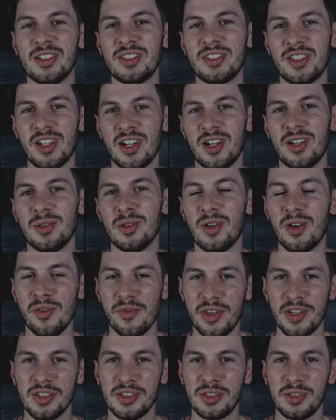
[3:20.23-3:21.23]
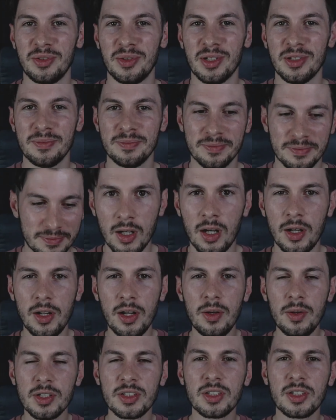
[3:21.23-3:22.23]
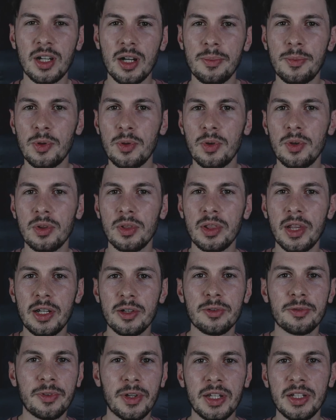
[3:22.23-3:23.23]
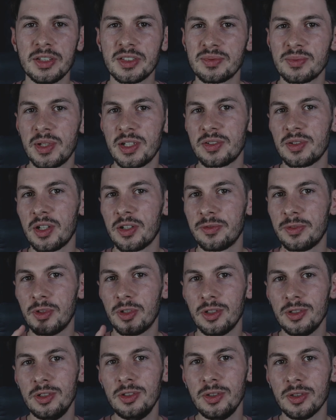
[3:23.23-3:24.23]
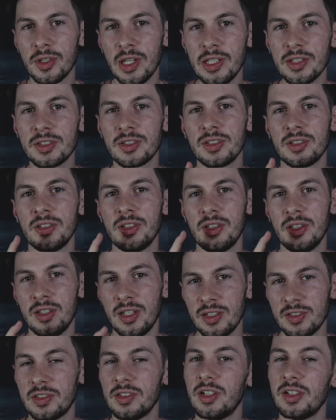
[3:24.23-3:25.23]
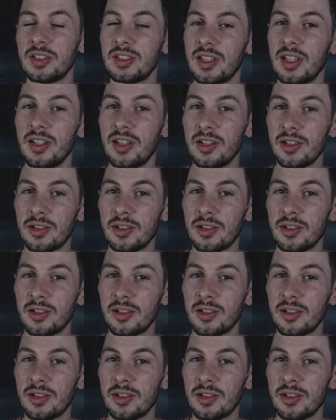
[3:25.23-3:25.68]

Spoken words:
the style of the scooter. I noticed a couple little things which I thought, oh that's nice they